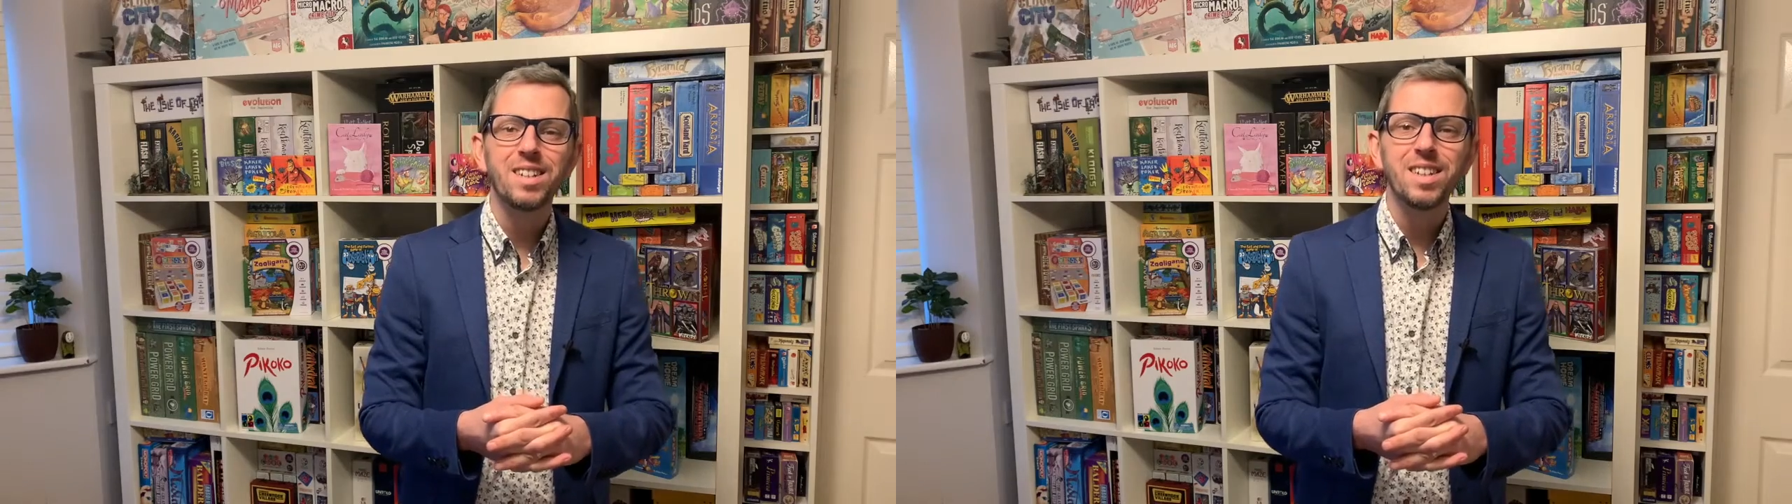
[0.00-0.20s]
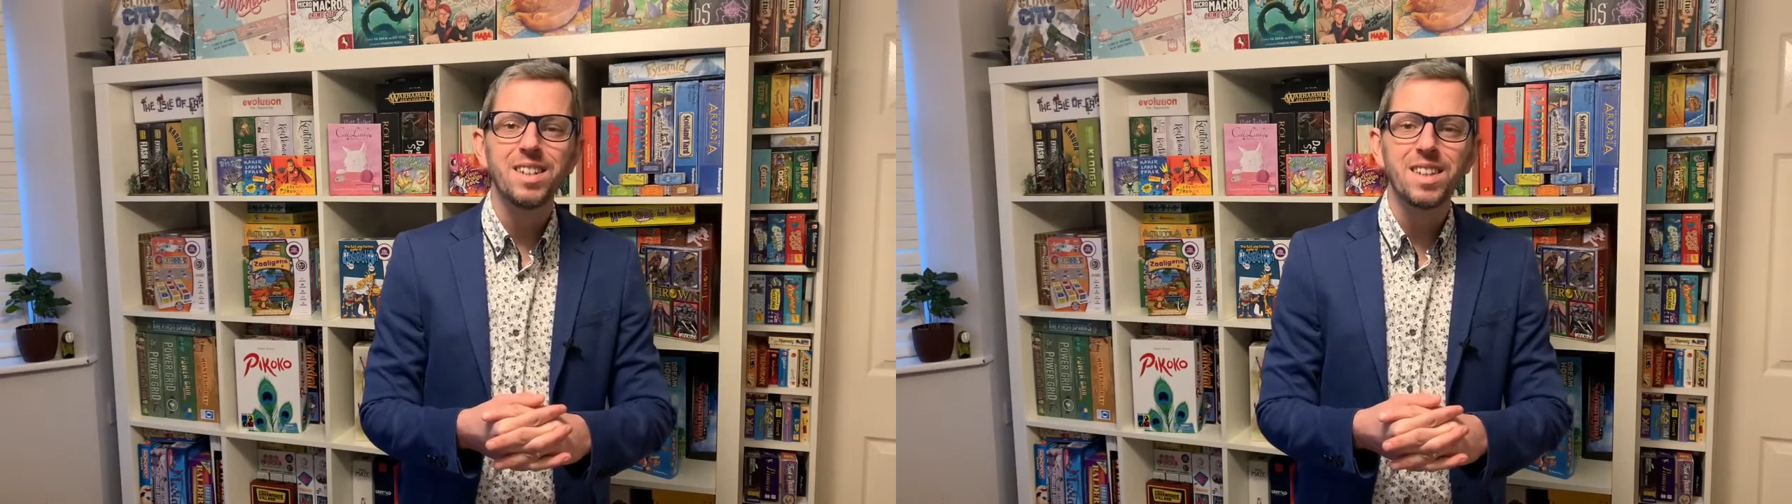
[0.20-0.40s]

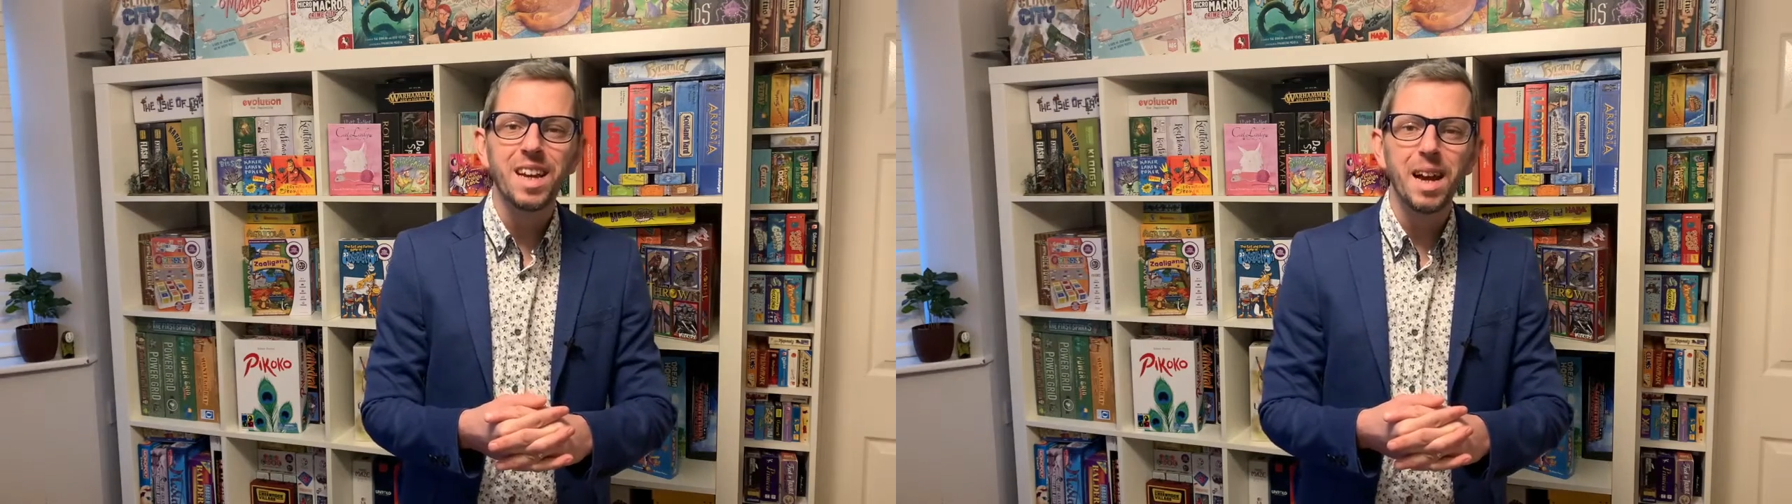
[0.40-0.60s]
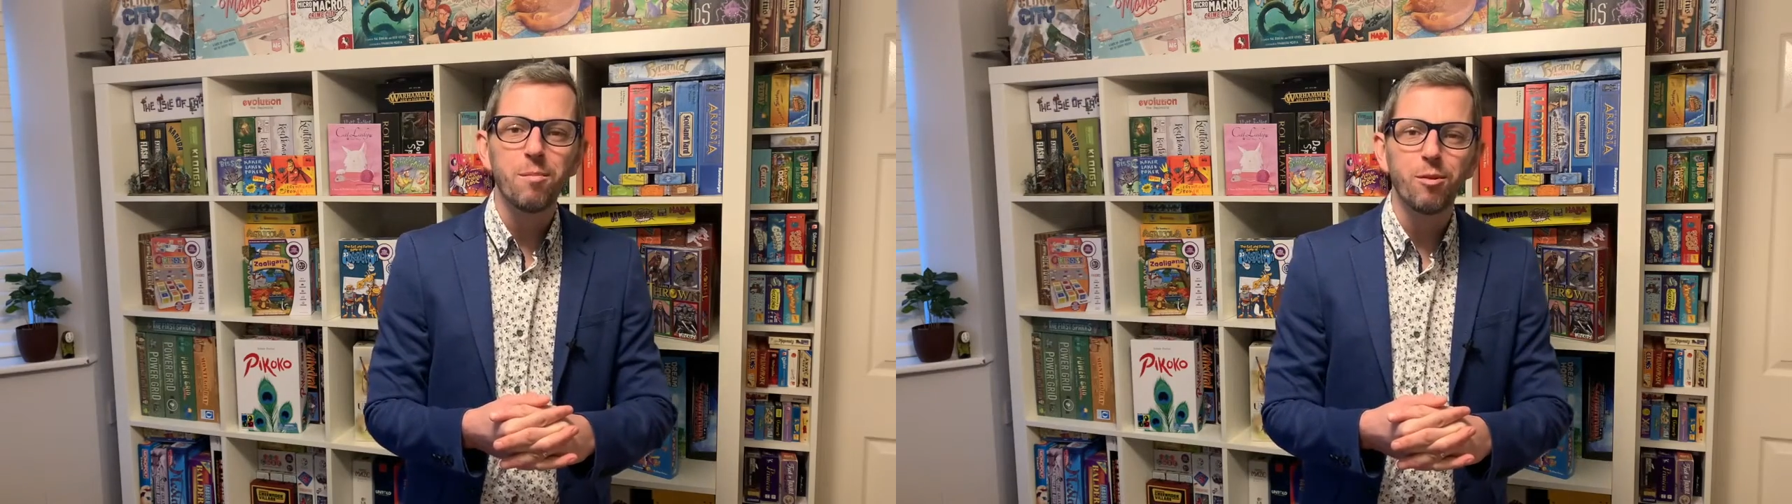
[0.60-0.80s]
is the
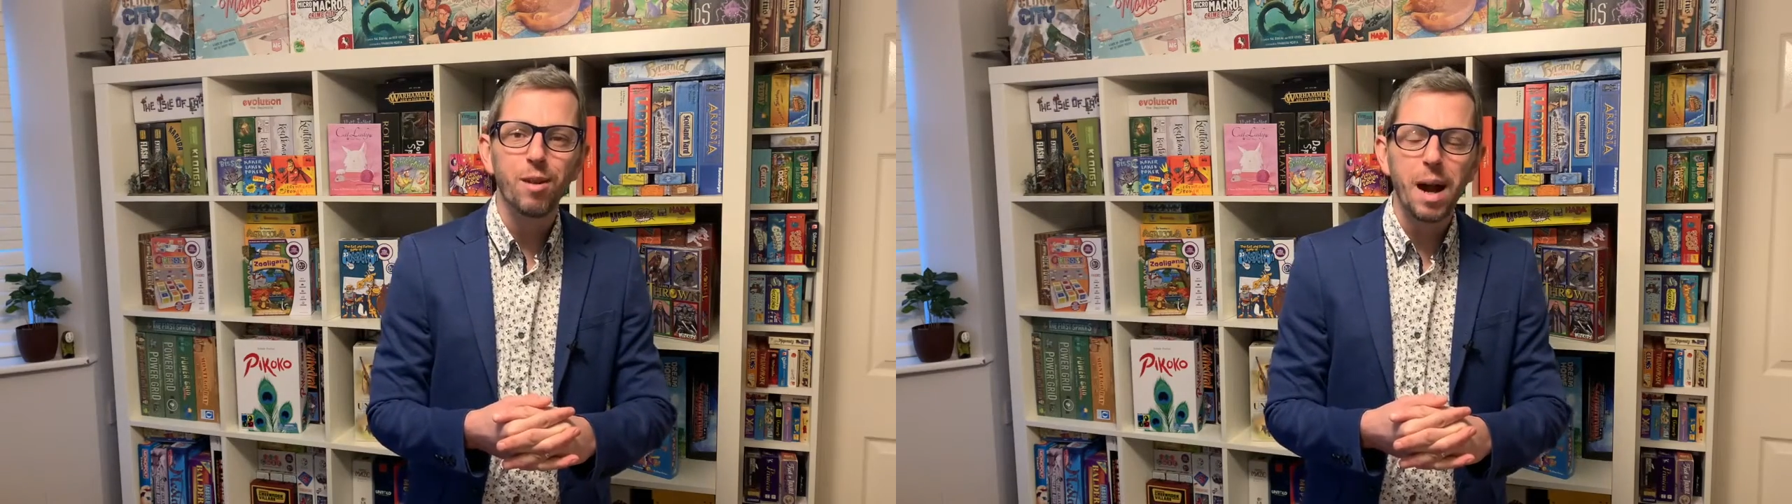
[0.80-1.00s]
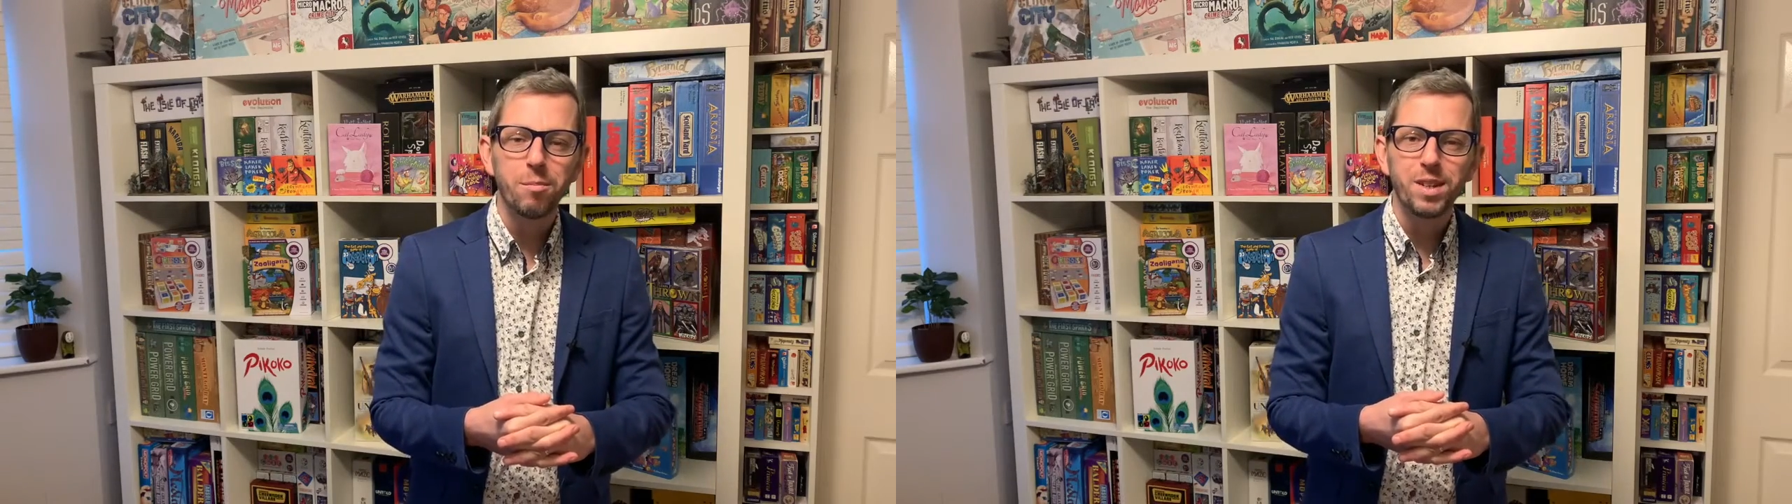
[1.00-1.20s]
game
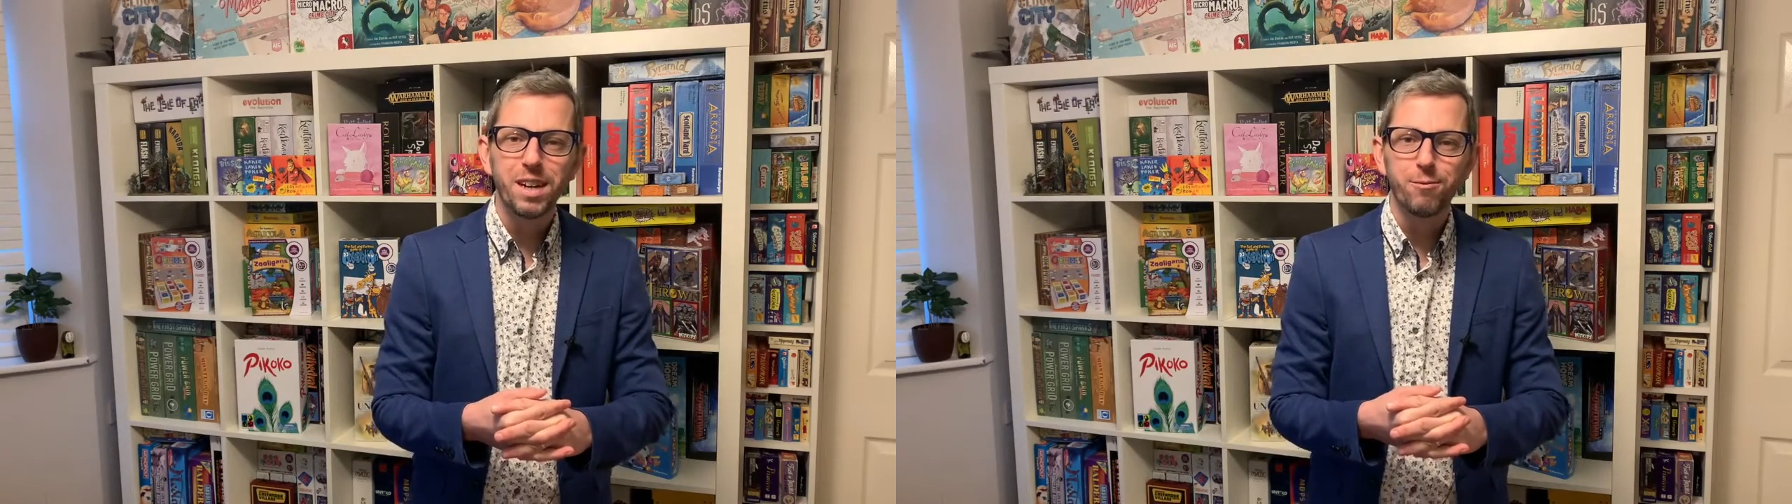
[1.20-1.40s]
Raptor